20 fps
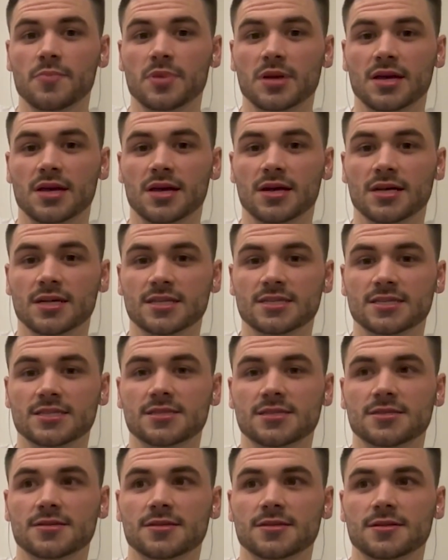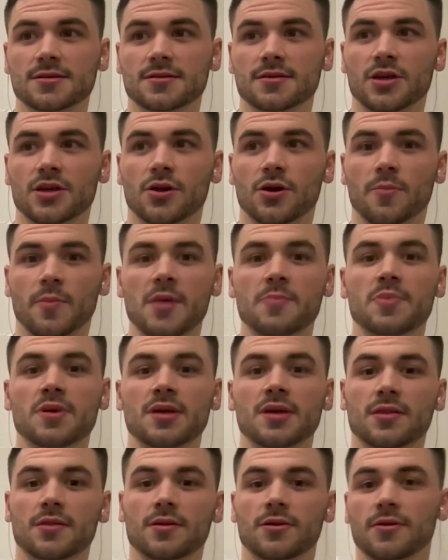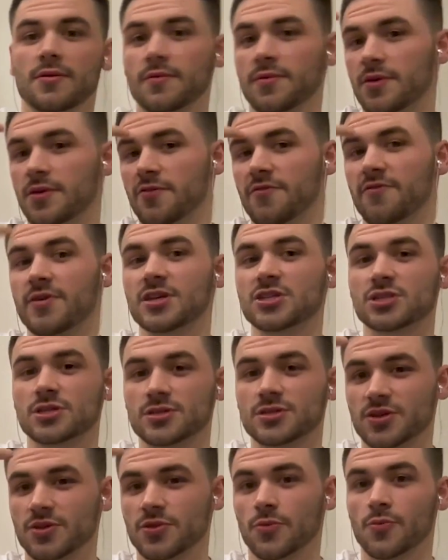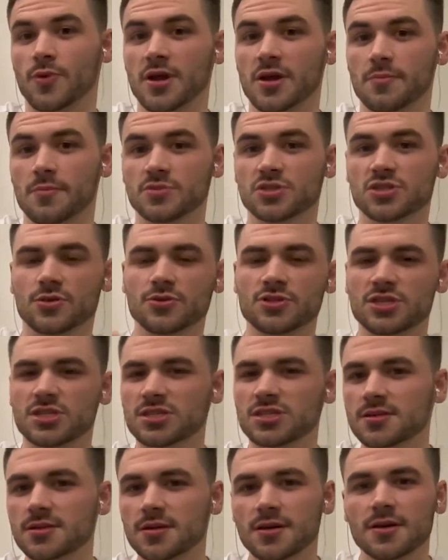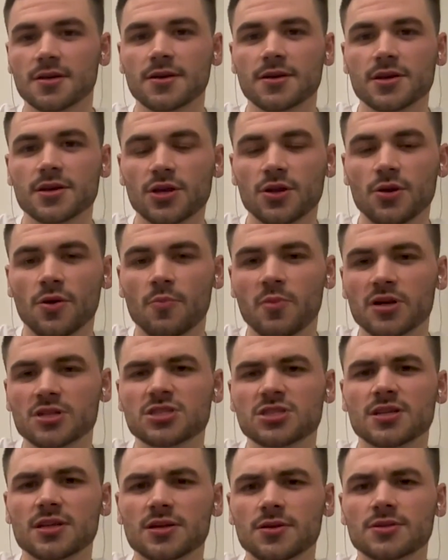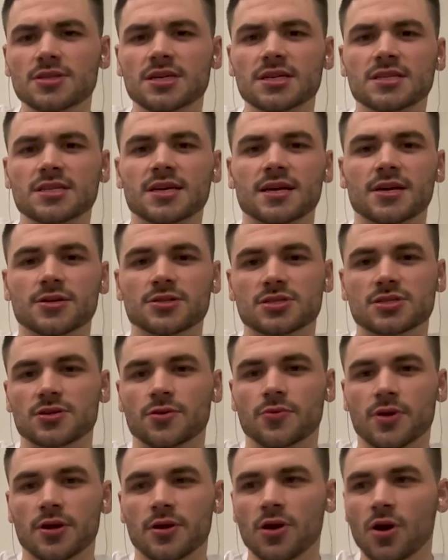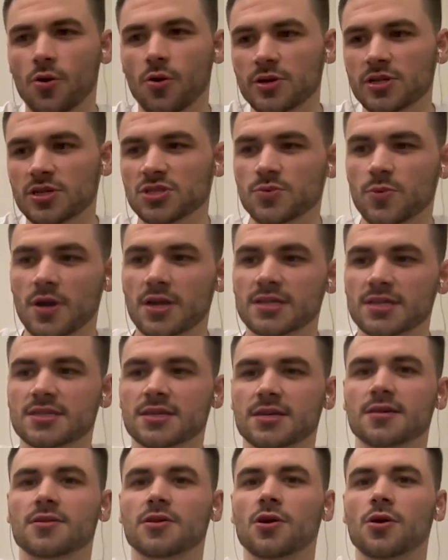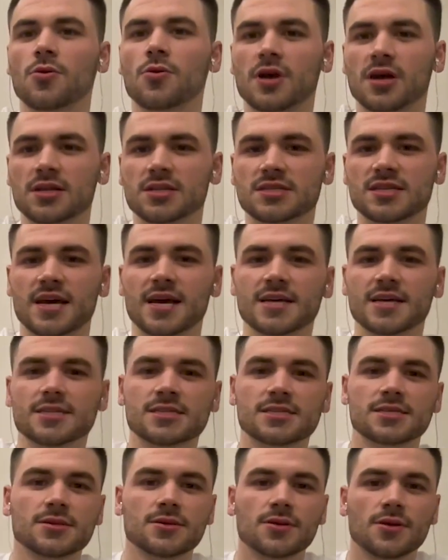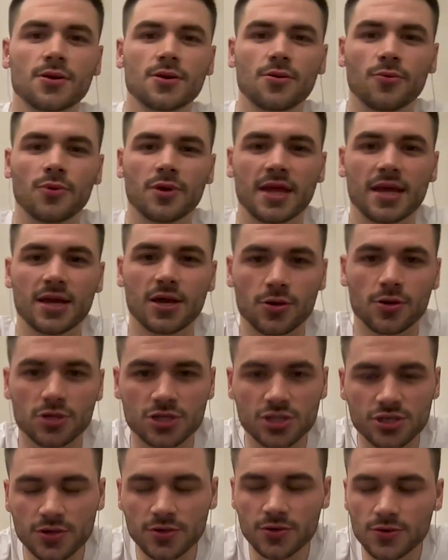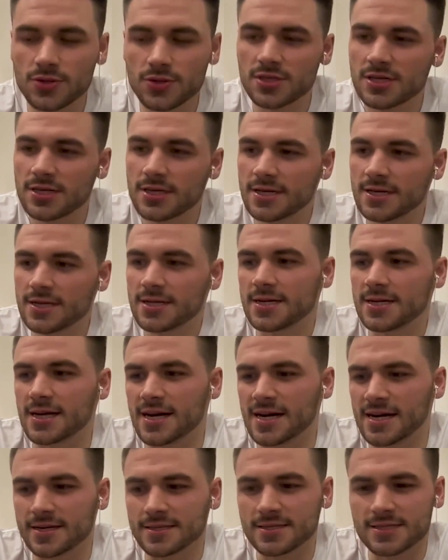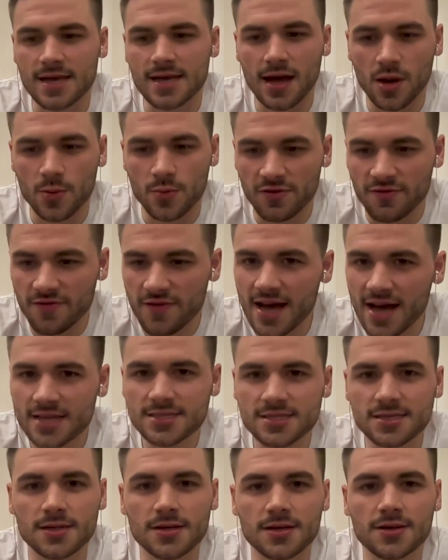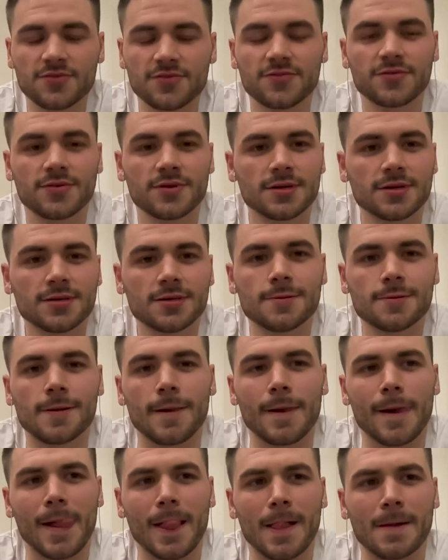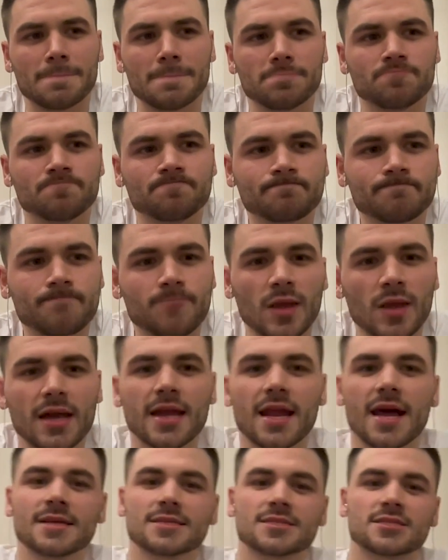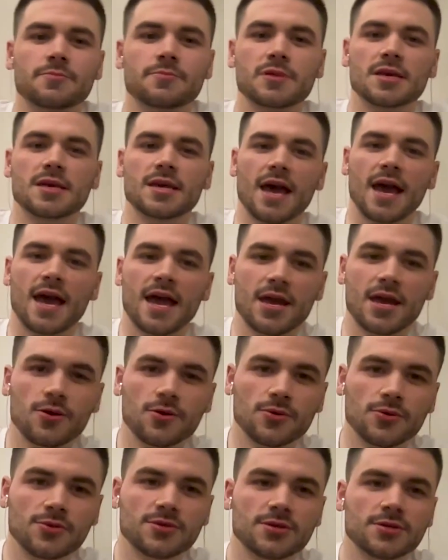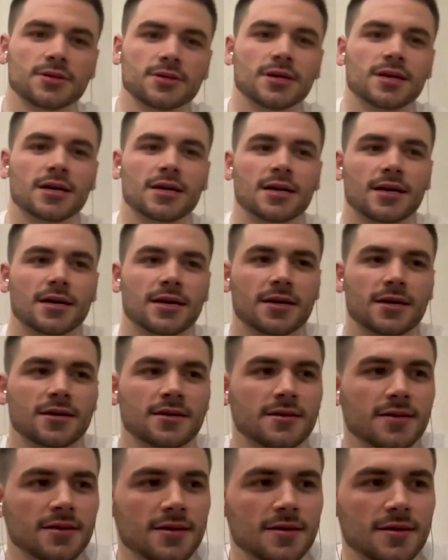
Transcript: because you know it might be in their their vision to the rim. So just you know, a bunch of little details to where, no, we just wanted to go contest when they go to shoot. Uh, it's got to be fast enough. Um, it has to be angled. Uh,